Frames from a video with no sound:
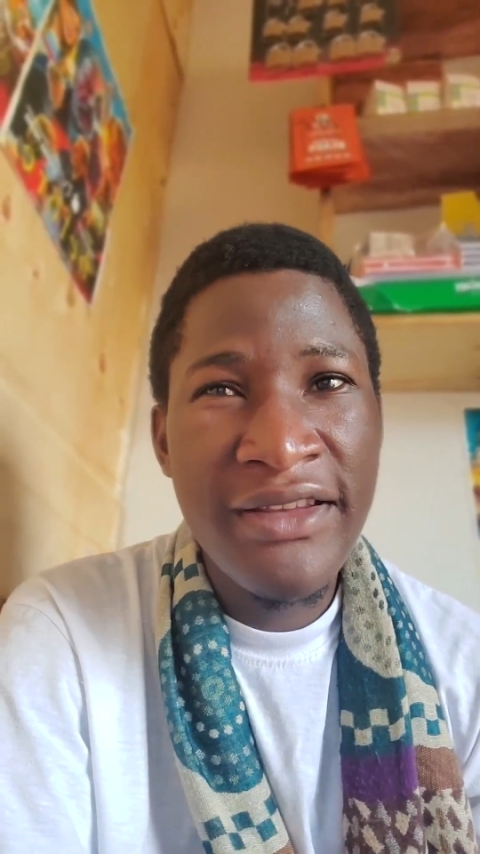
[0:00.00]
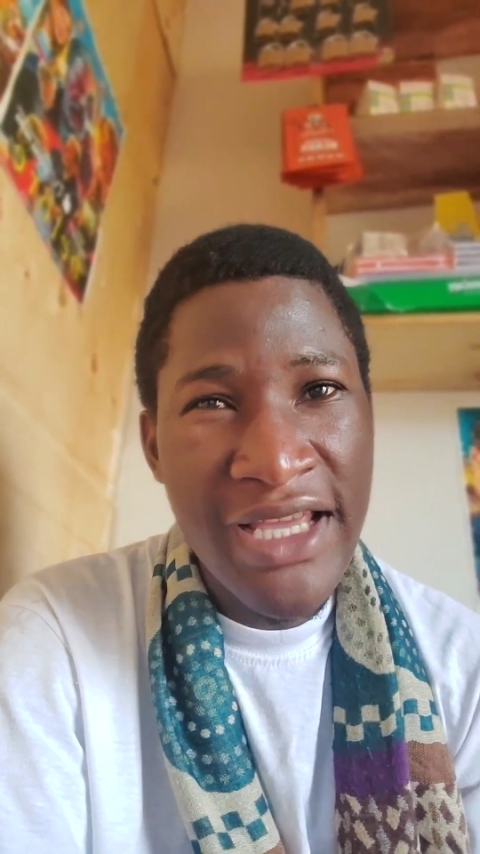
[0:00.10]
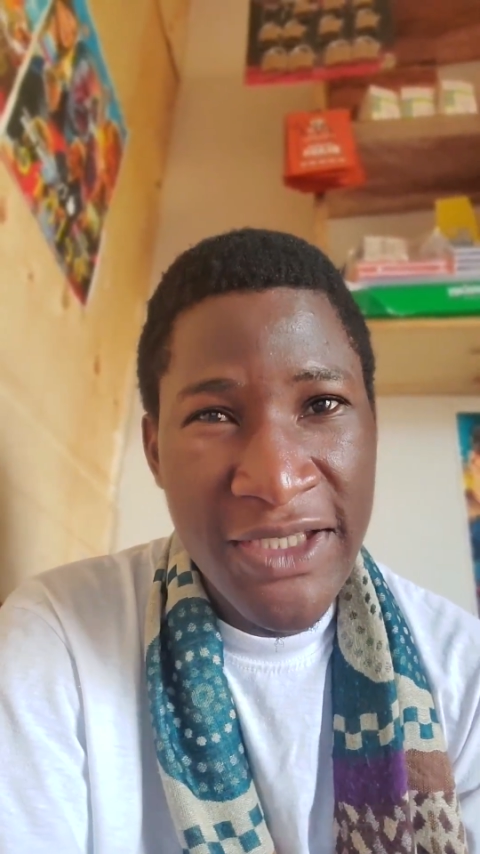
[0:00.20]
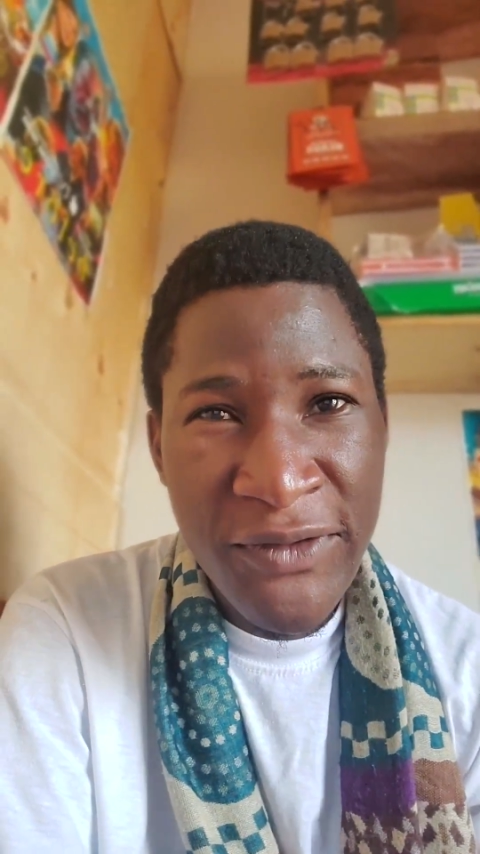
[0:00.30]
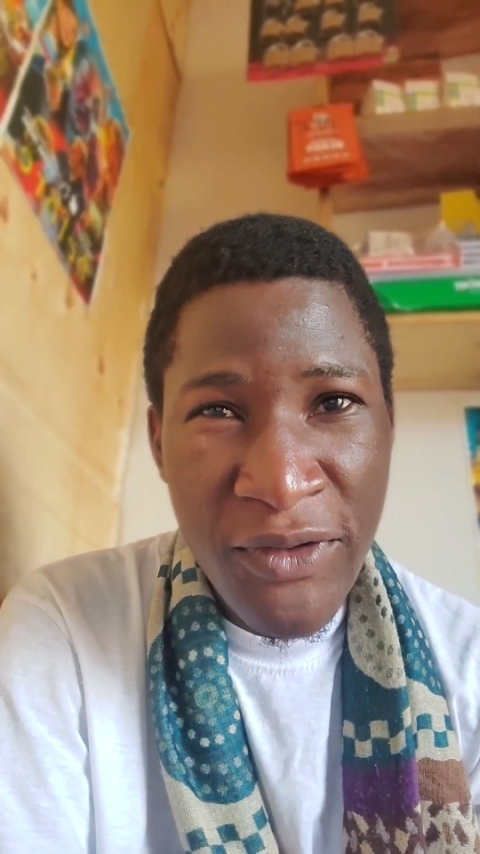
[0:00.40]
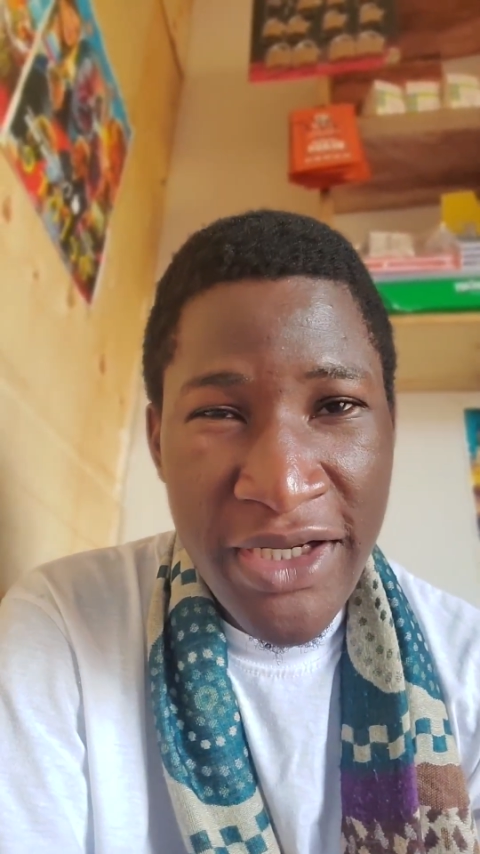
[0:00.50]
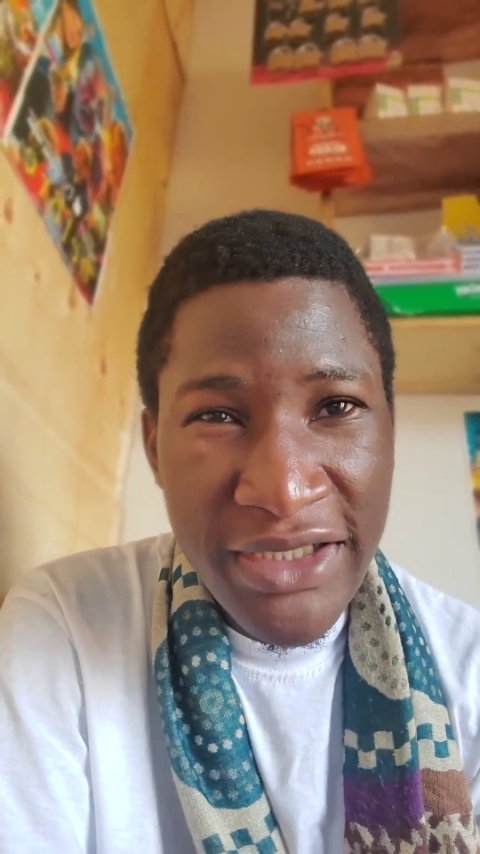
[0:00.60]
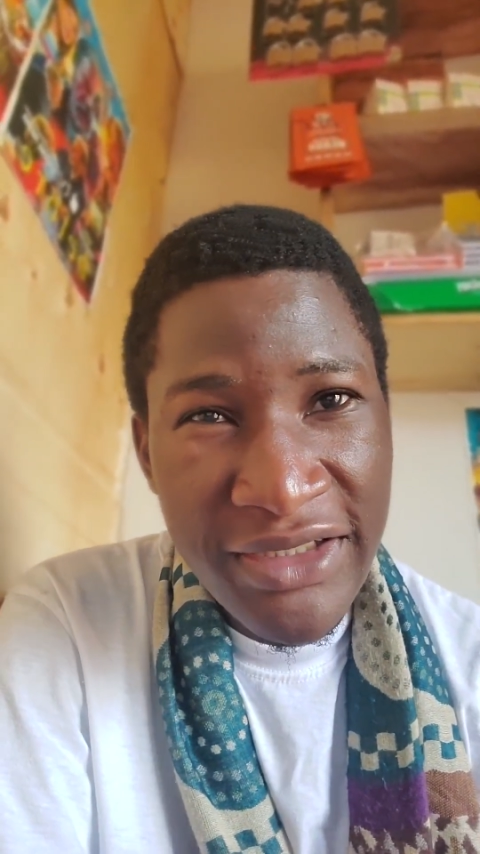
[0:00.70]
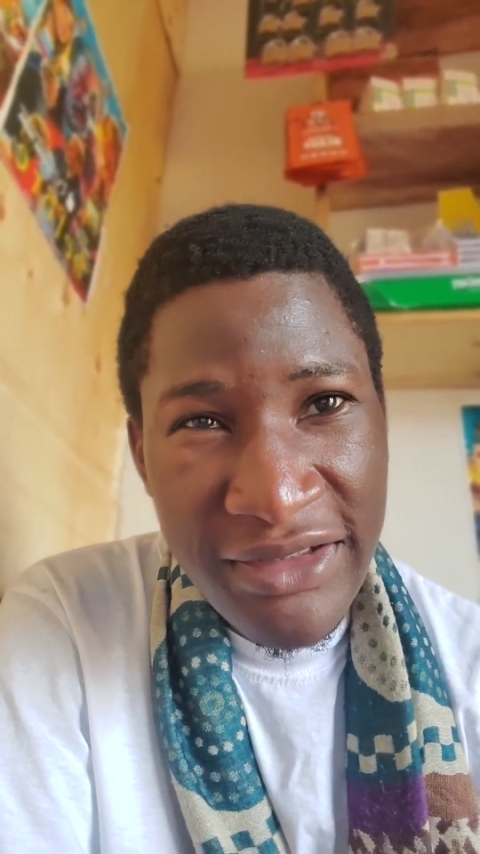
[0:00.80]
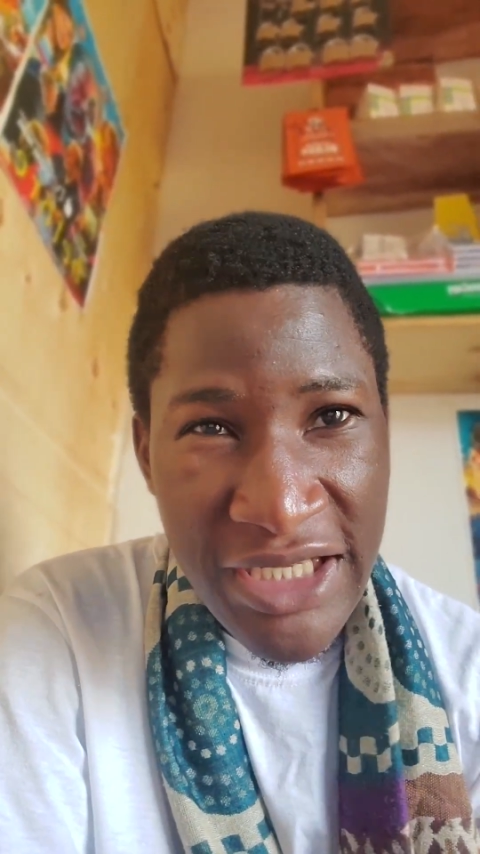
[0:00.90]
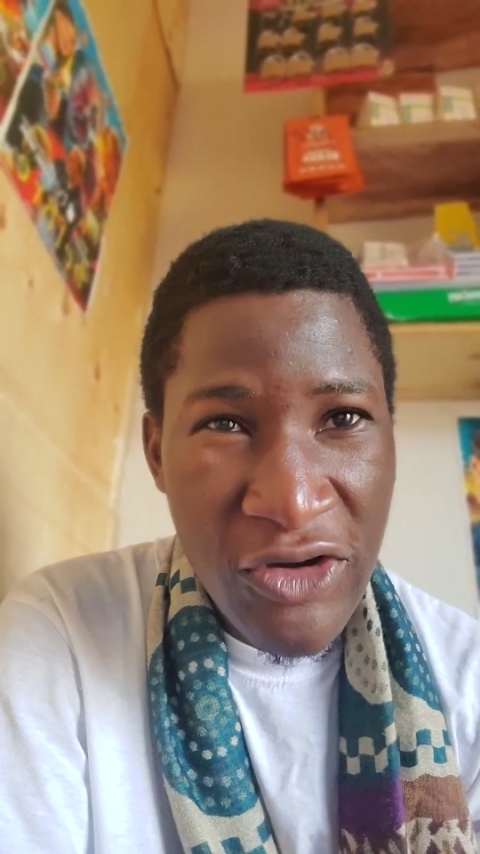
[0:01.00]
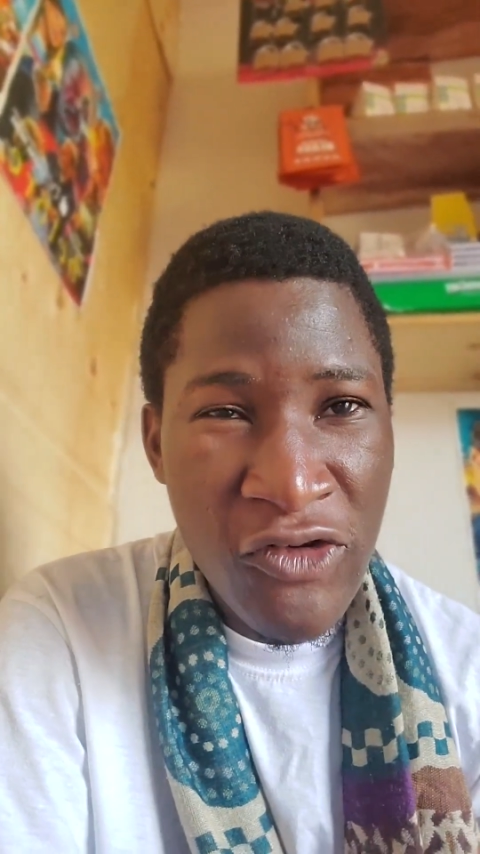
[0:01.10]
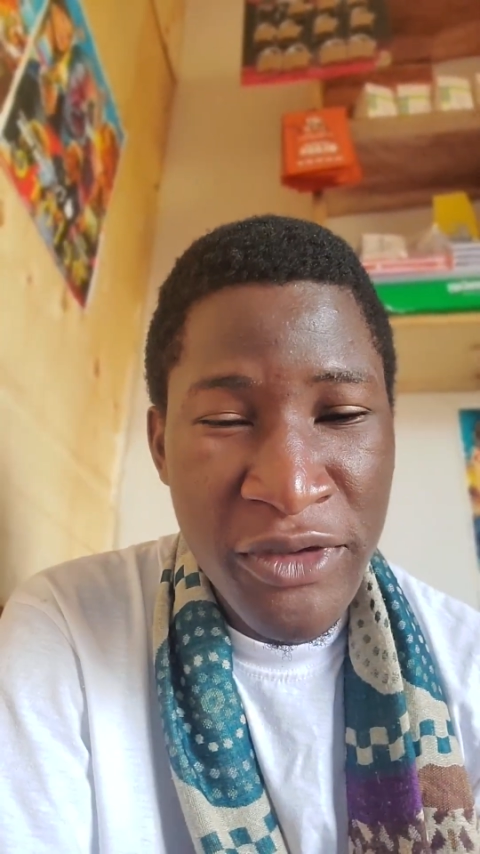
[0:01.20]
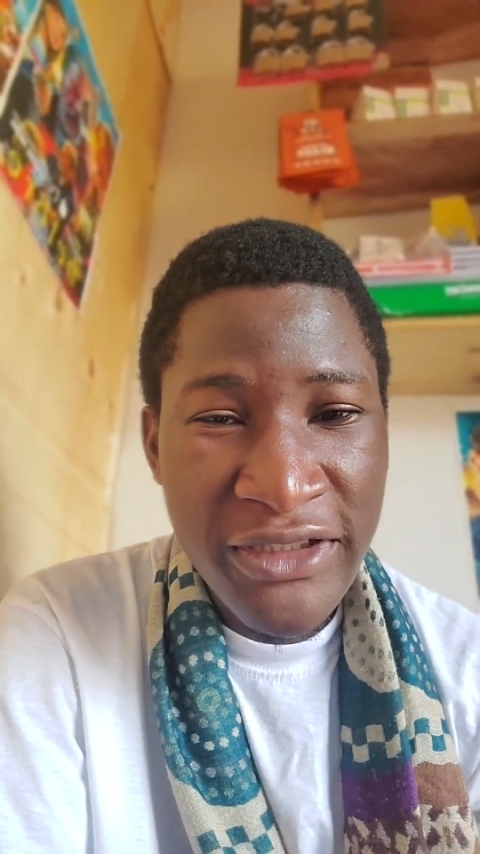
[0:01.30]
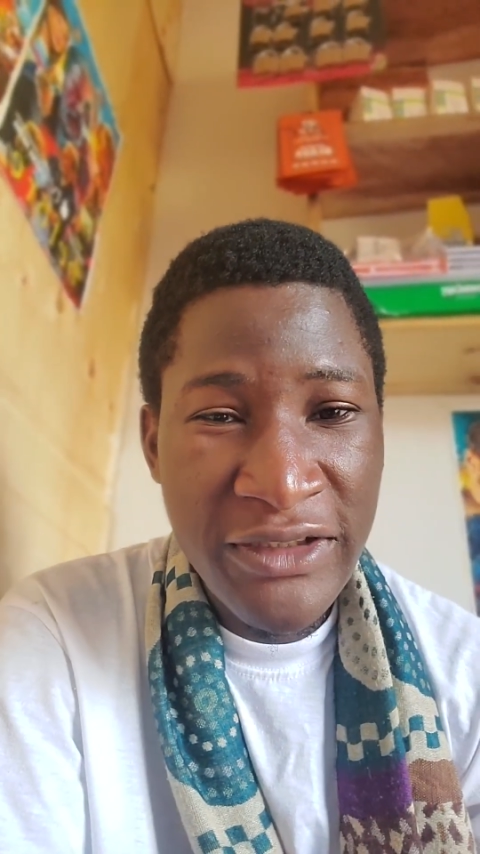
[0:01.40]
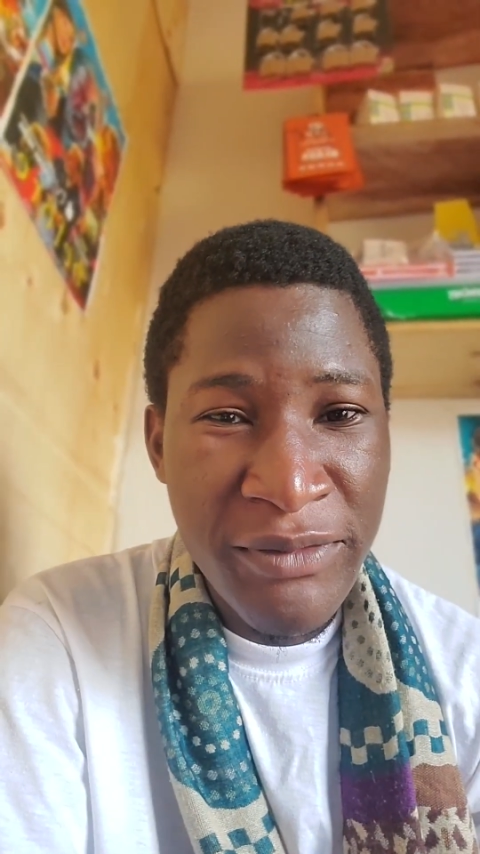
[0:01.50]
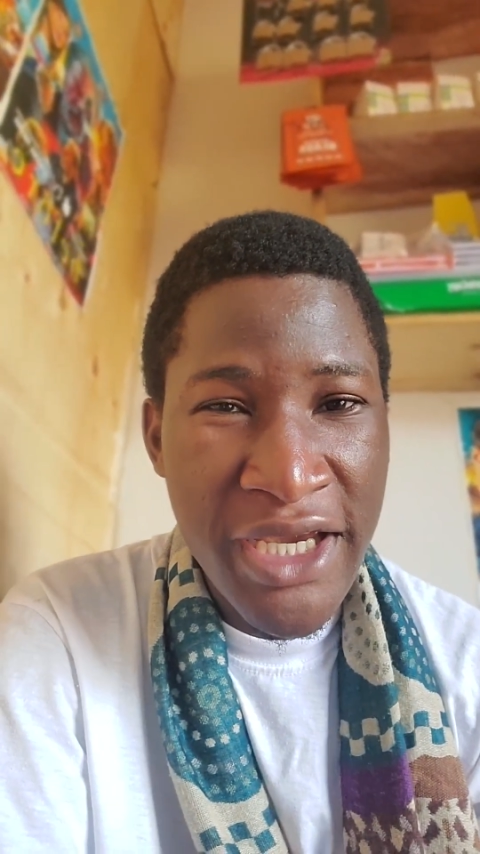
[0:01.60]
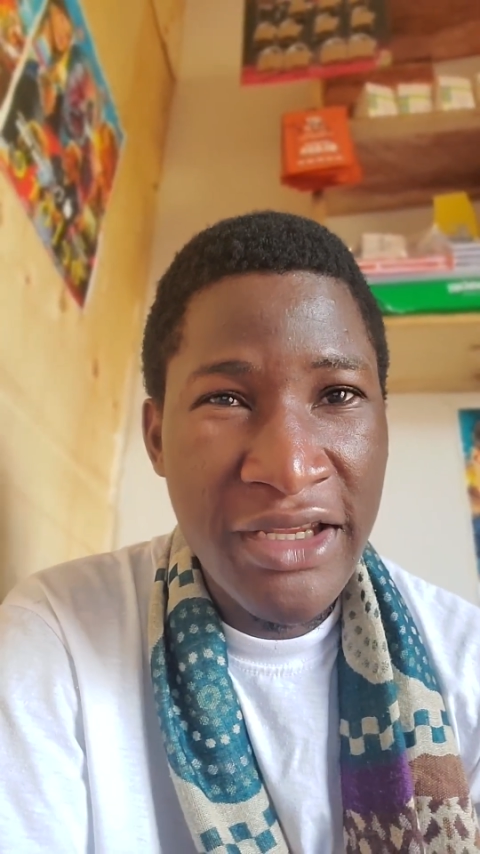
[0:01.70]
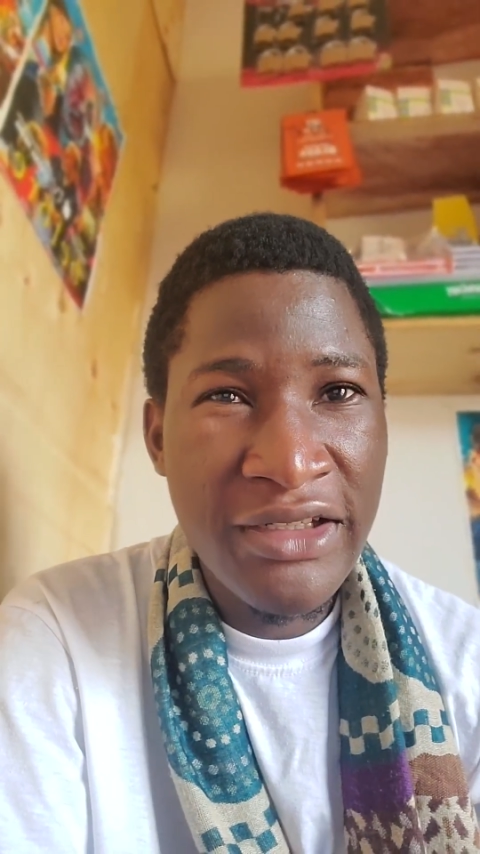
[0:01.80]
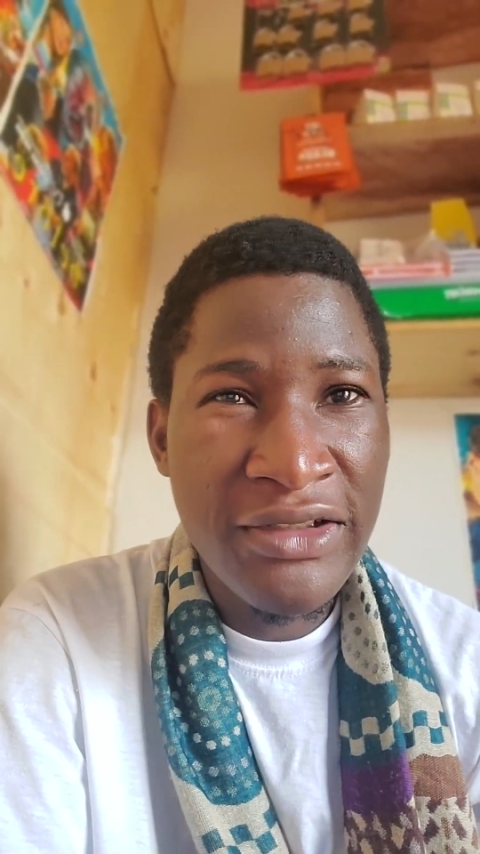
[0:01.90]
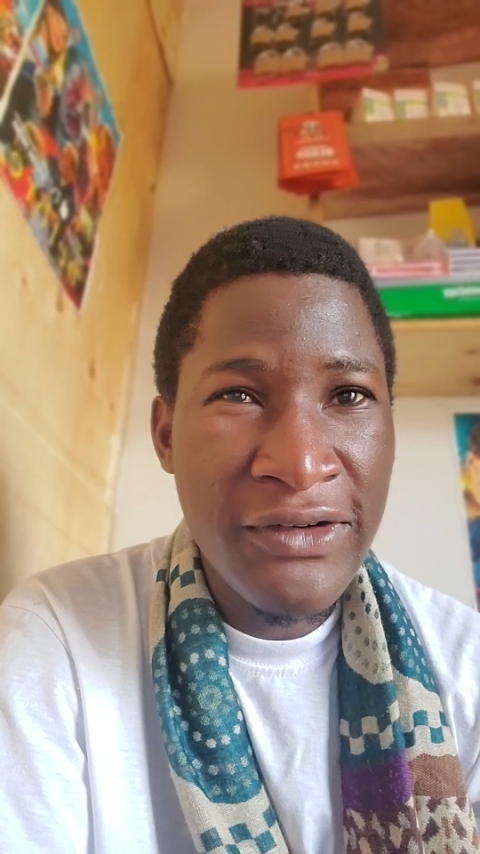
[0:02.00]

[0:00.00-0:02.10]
Thanks for watching. The Economist is Mine.